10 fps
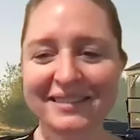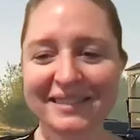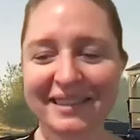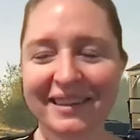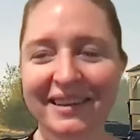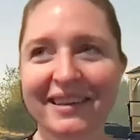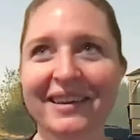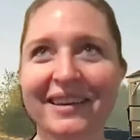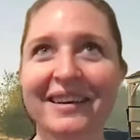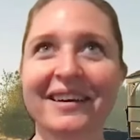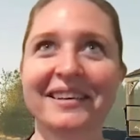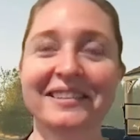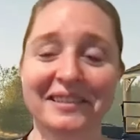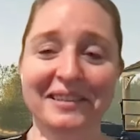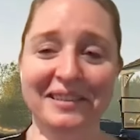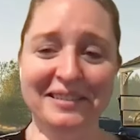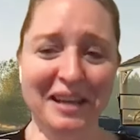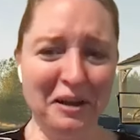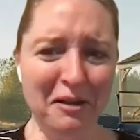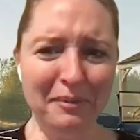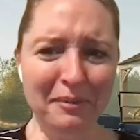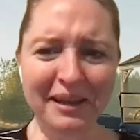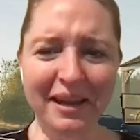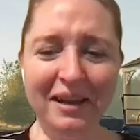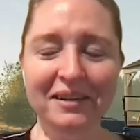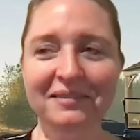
He's like, what? No. He's like, not me.